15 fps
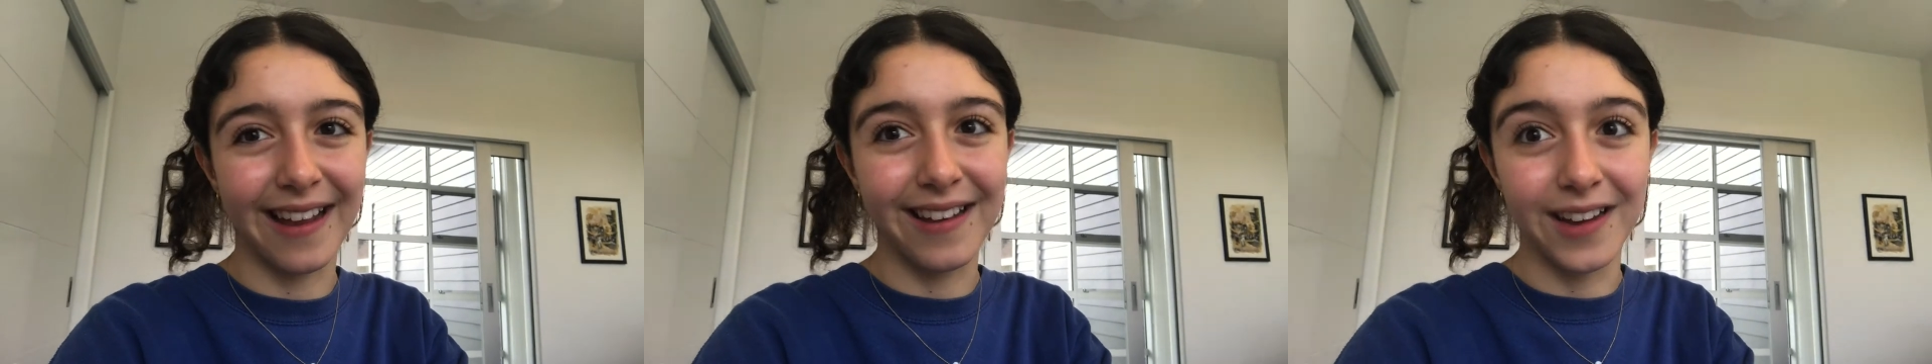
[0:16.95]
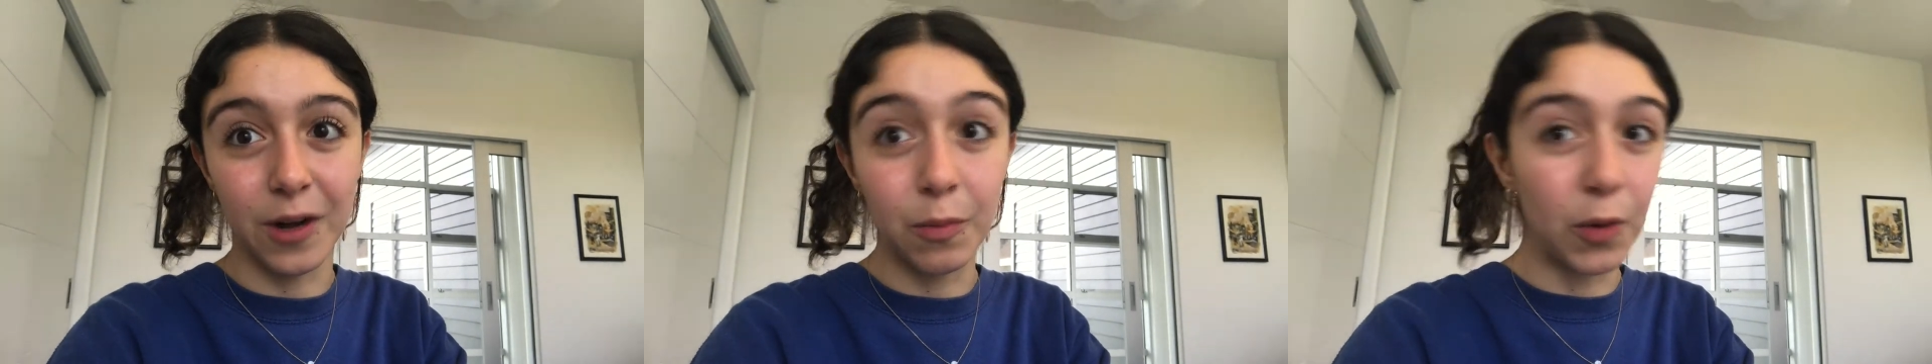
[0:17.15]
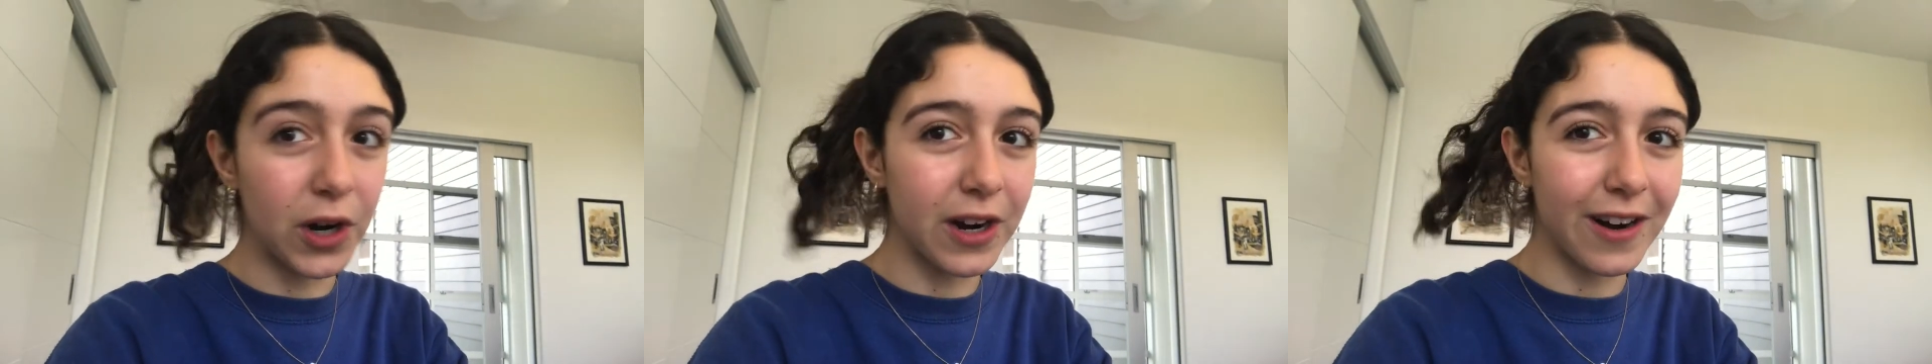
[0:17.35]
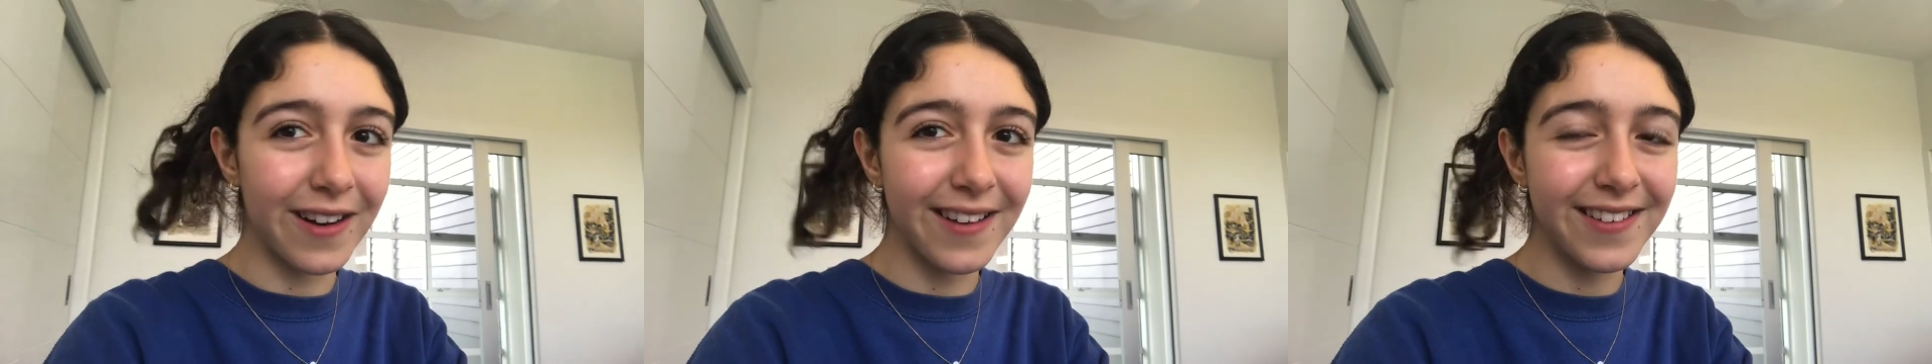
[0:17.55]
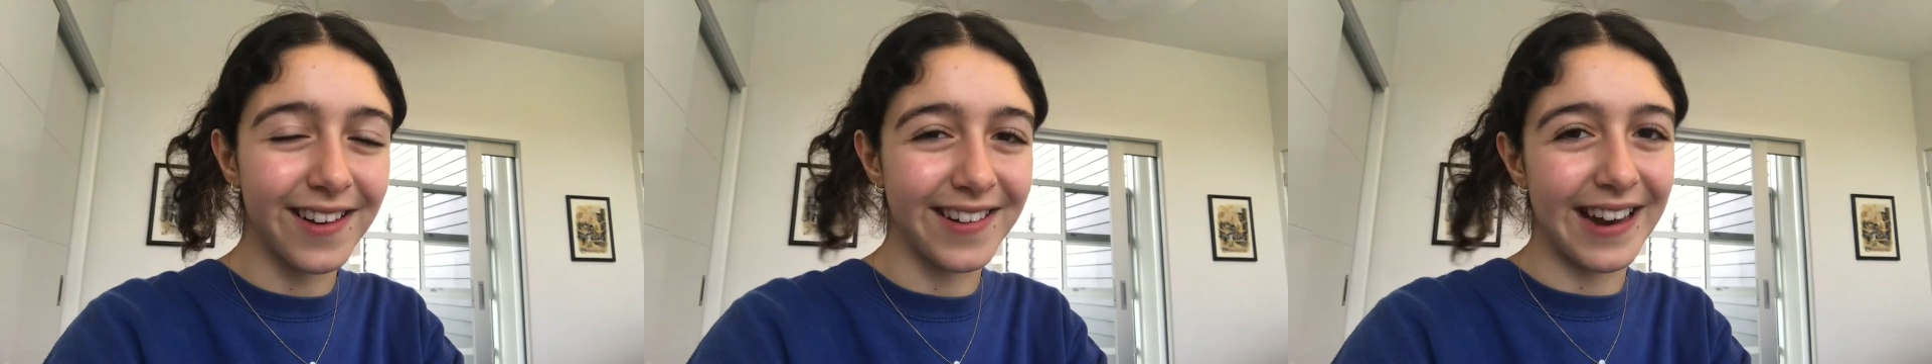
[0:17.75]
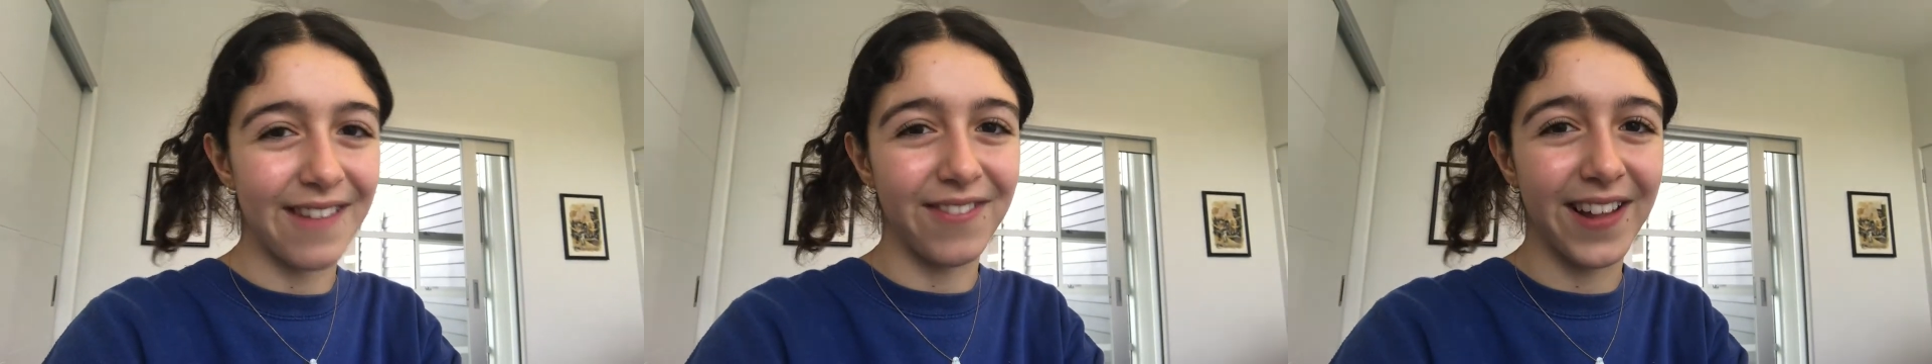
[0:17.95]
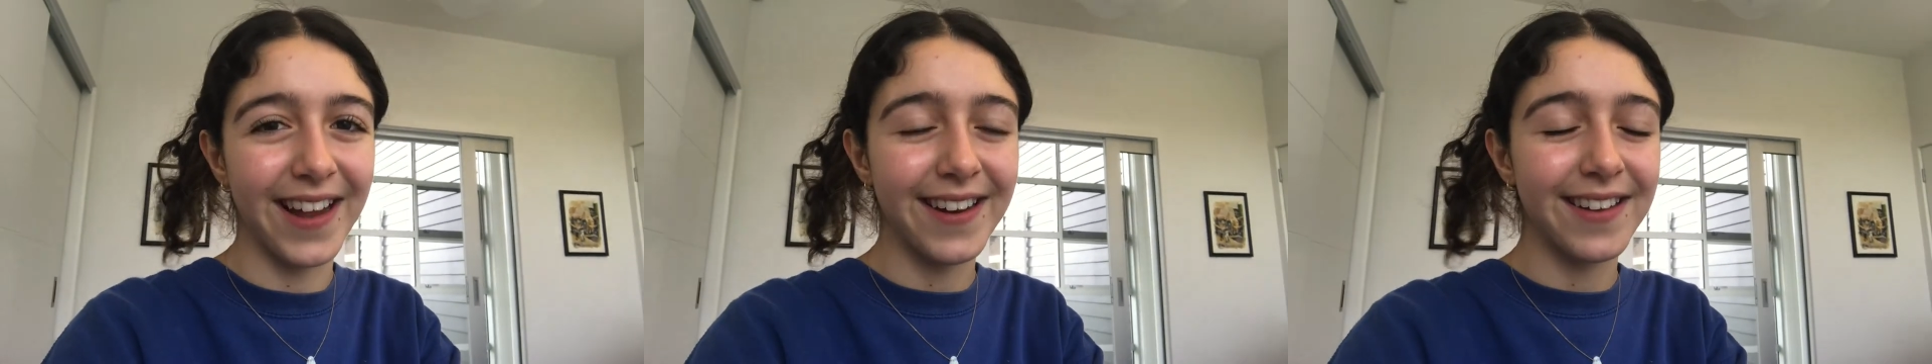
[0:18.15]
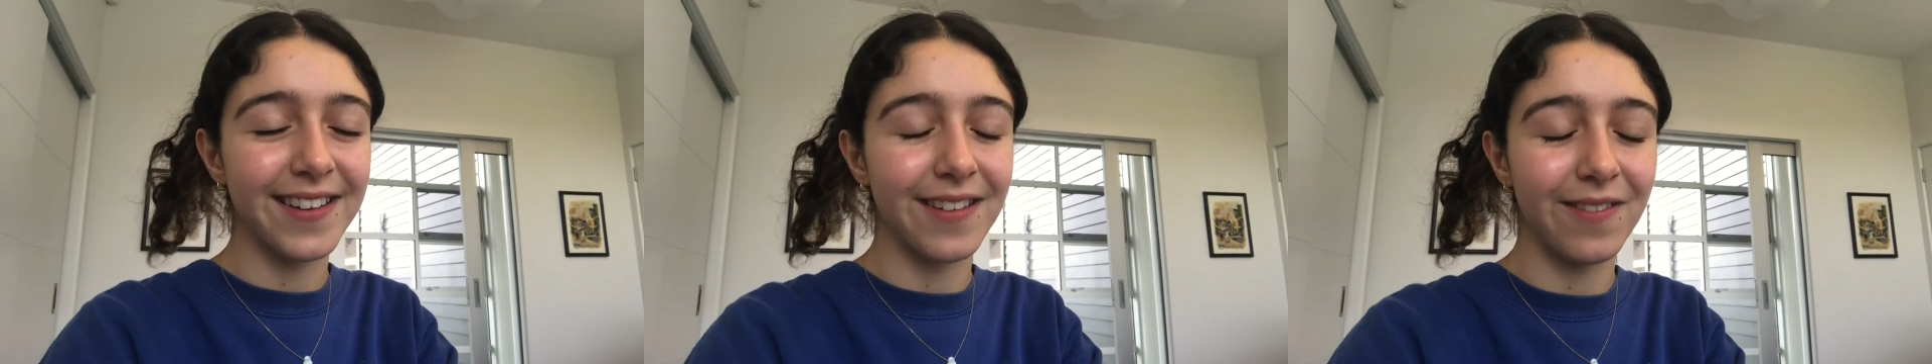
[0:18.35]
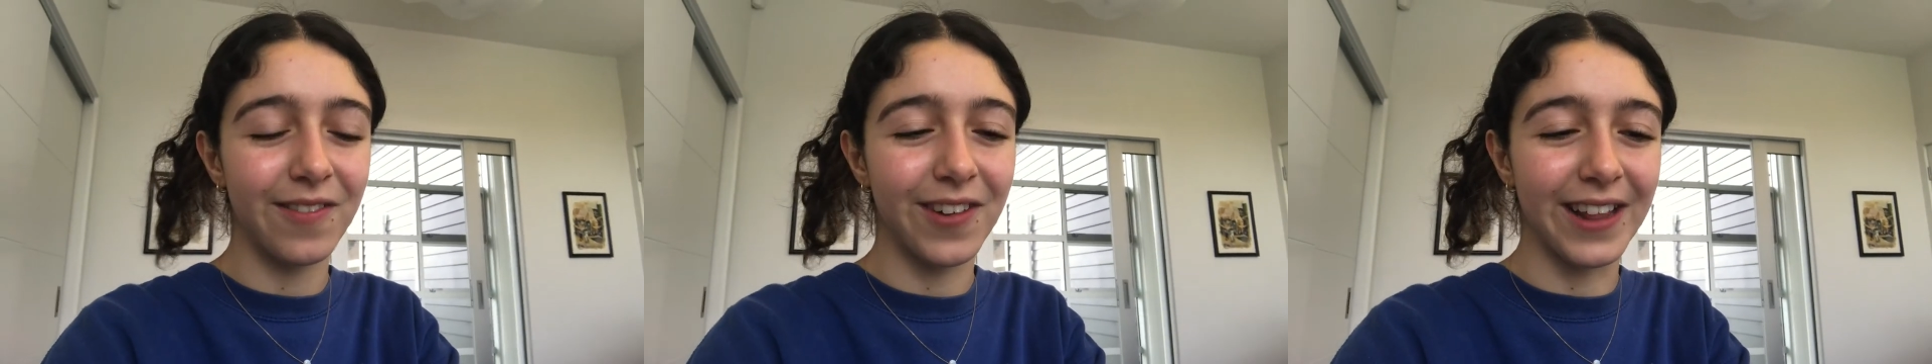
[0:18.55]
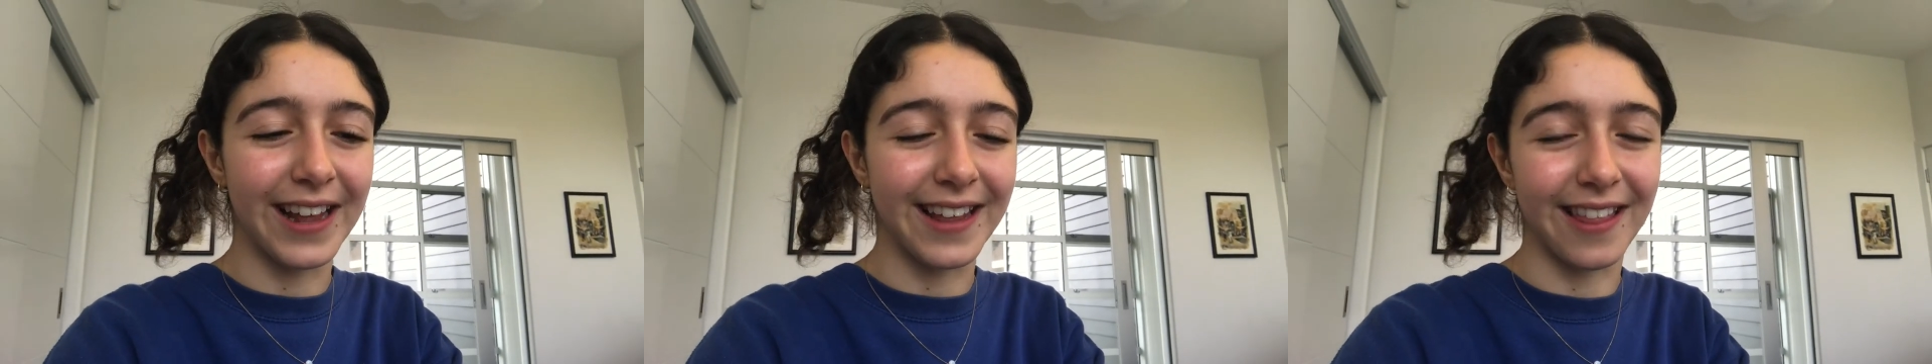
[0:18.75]
Gilmore Girls on Netflix for
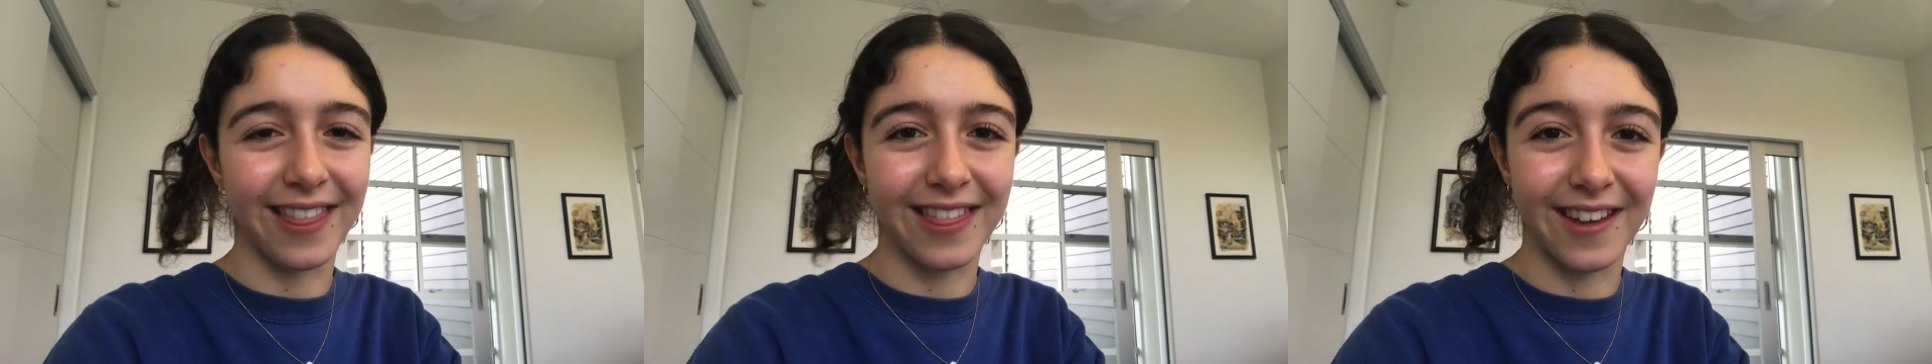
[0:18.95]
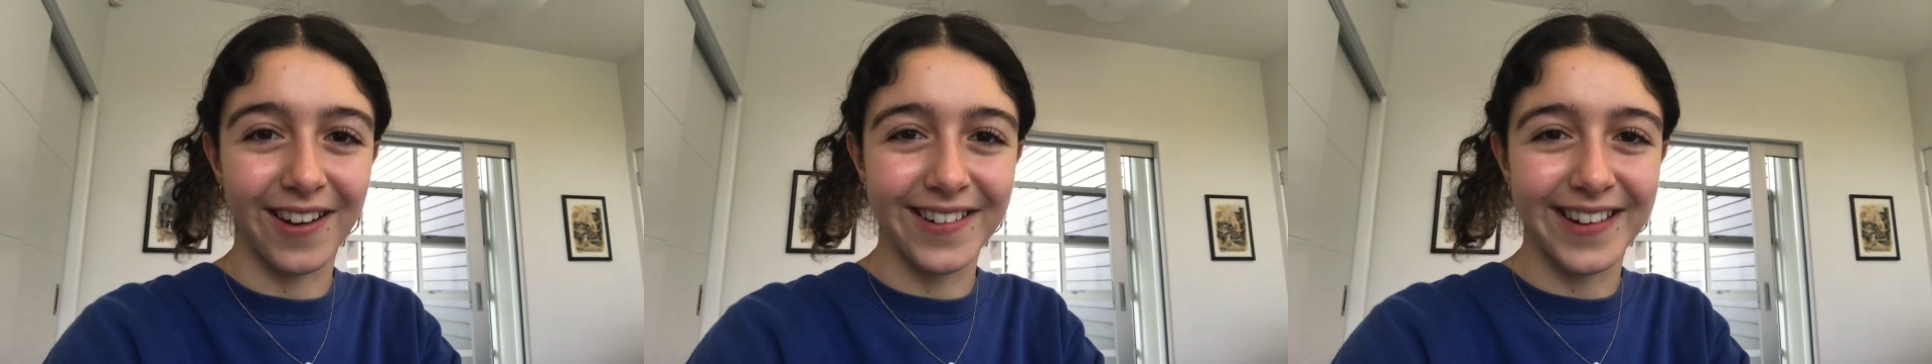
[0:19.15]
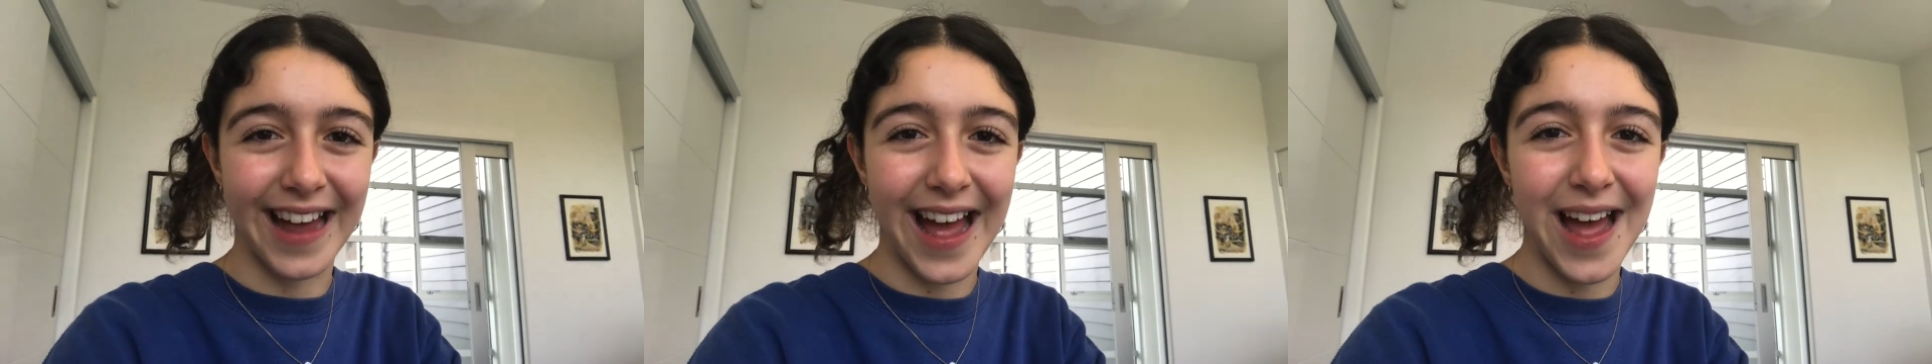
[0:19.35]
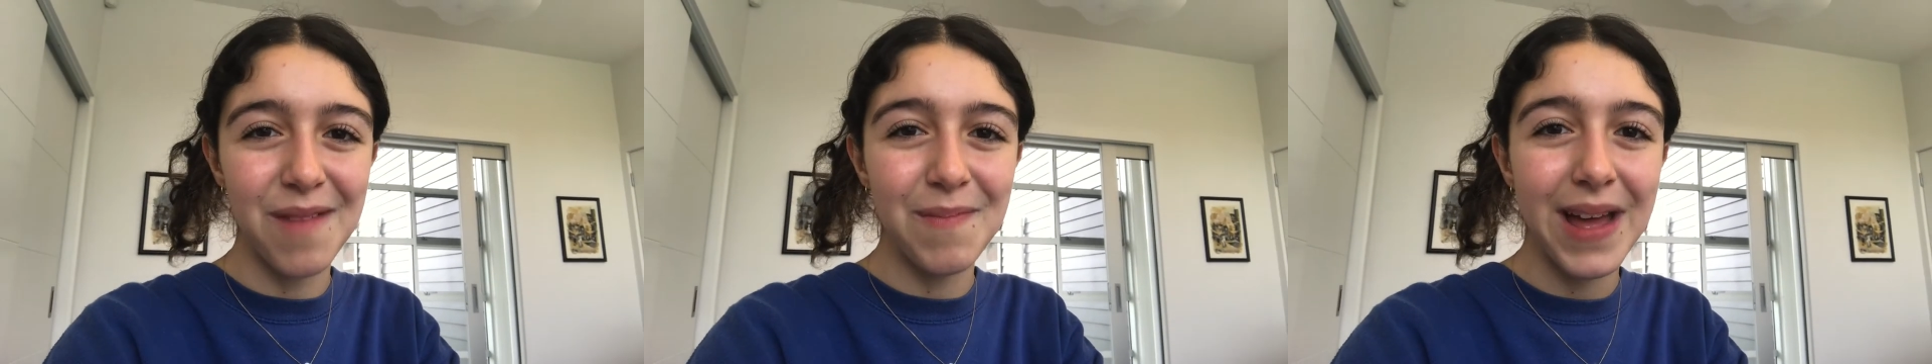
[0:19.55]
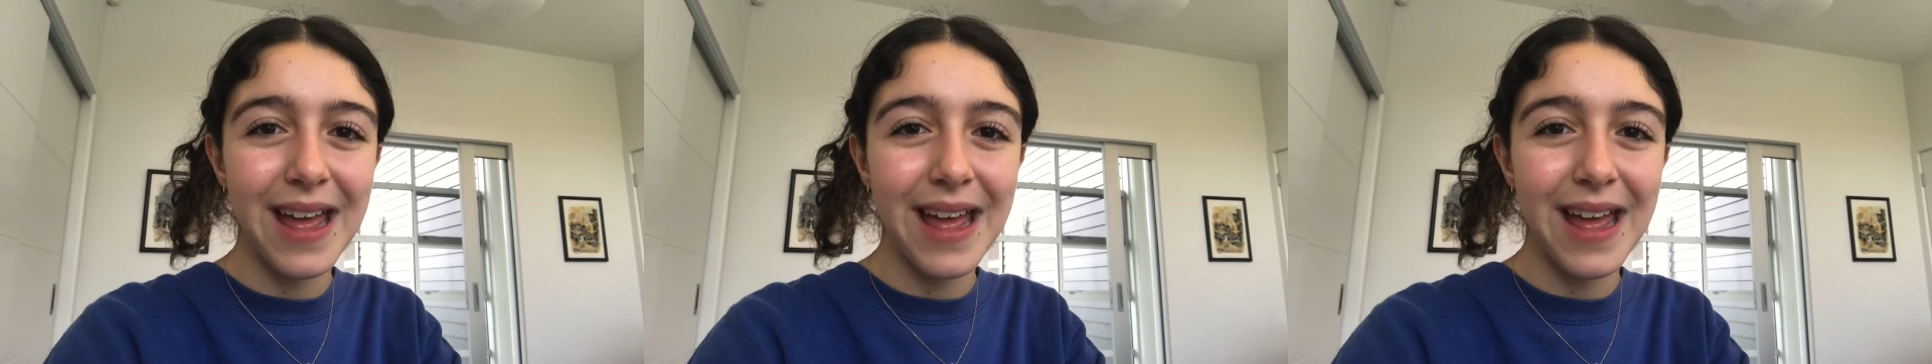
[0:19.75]
like the third time,